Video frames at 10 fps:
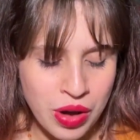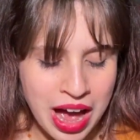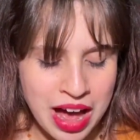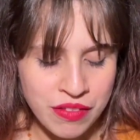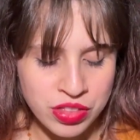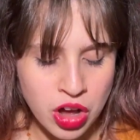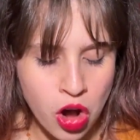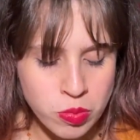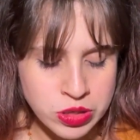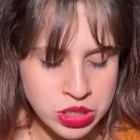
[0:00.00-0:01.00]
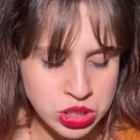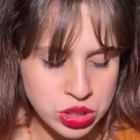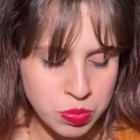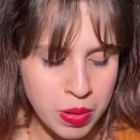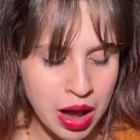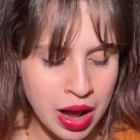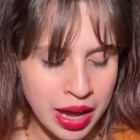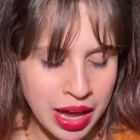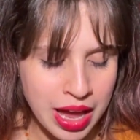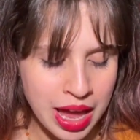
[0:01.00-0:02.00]
have the option to
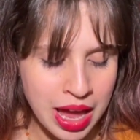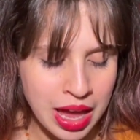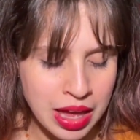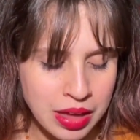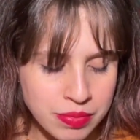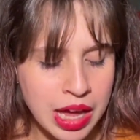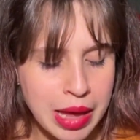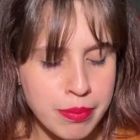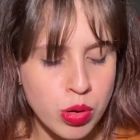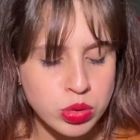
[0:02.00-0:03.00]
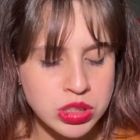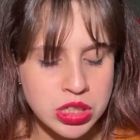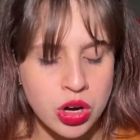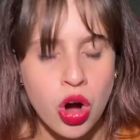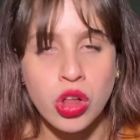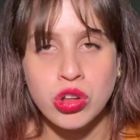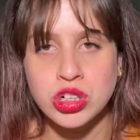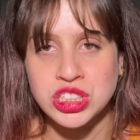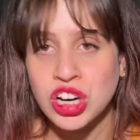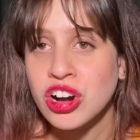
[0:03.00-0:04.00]
buy a
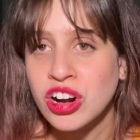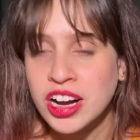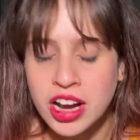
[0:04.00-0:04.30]
multicolored yarn